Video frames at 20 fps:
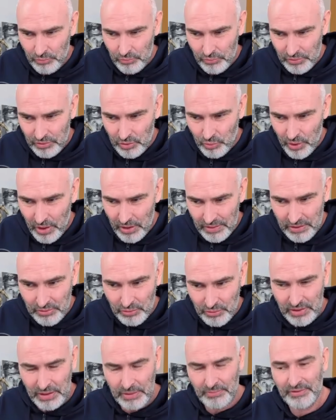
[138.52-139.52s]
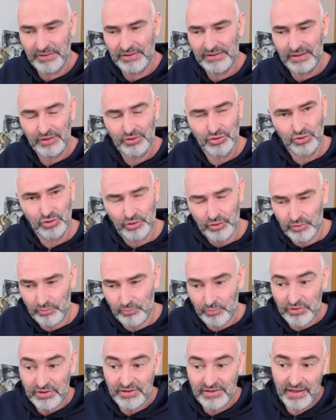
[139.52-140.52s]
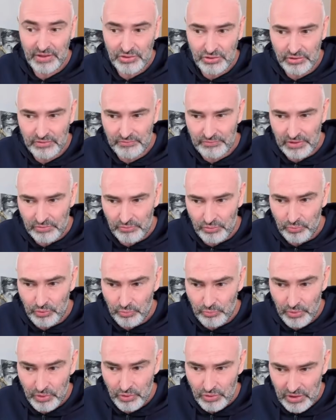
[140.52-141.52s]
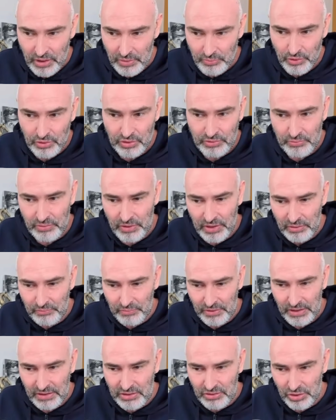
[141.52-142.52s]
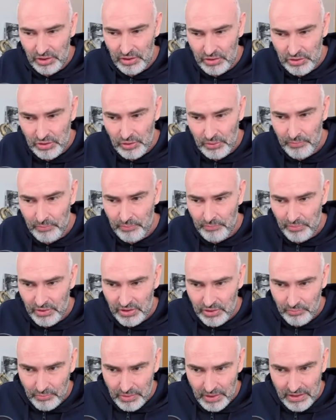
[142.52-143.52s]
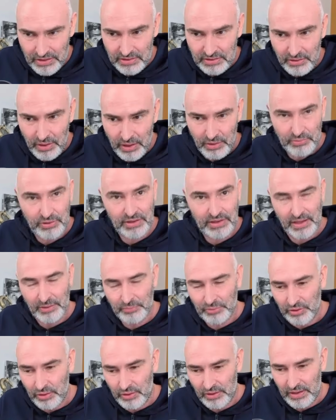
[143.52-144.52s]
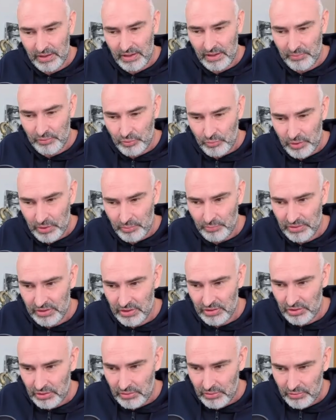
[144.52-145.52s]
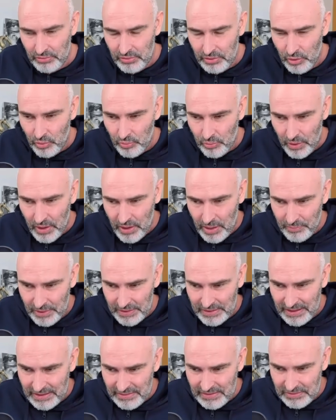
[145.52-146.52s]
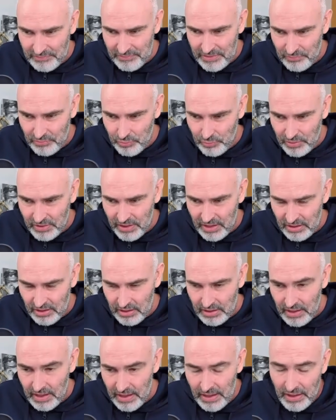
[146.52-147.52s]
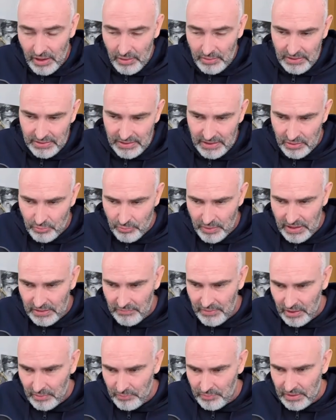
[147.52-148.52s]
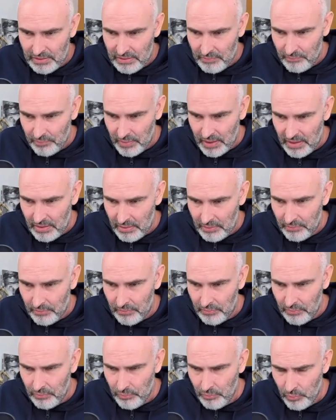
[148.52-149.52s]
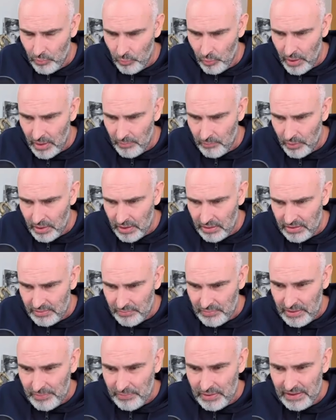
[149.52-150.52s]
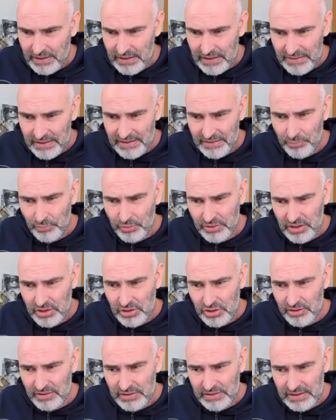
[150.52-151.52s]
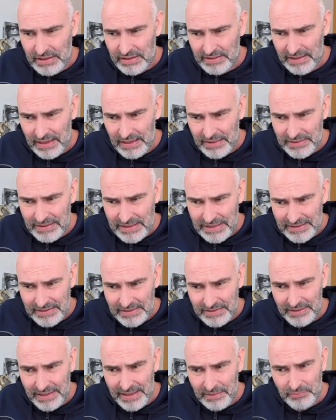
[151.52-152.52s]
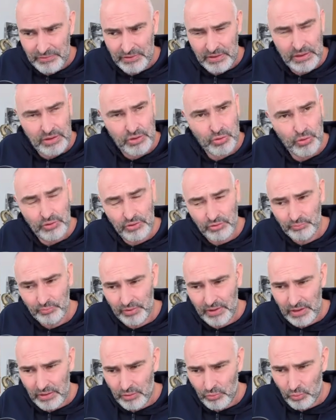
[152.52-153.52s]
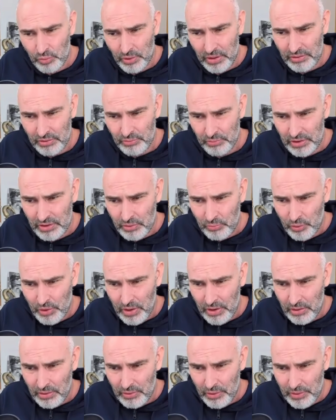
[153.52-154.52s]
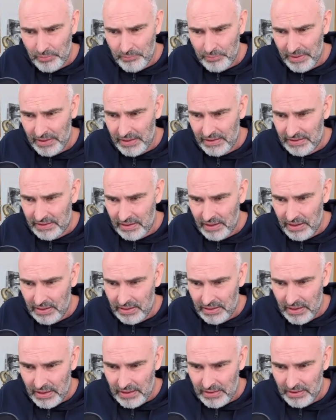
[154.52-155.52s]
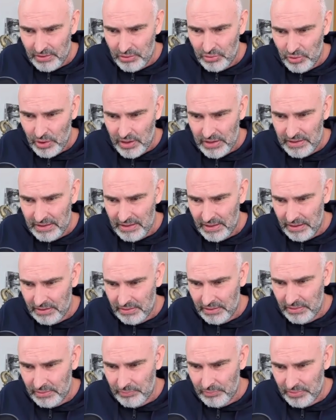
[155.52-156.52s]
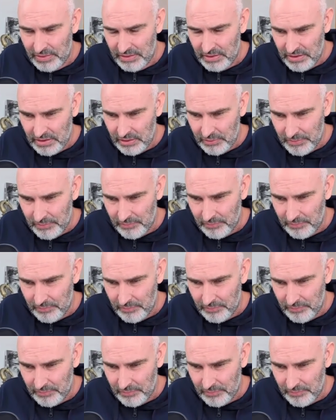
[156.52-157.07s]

So I need to keep this tension, which is actually favorable because I'm not afraid of the exchange. Bishop takes, I recapture, and I'll be well positioned. So I maintain this favorable tension and I'll continue my development. But what bothers me a bit in these positions is that he's definitely going to play queen to e1, unpin his knight, and then try to get into the position.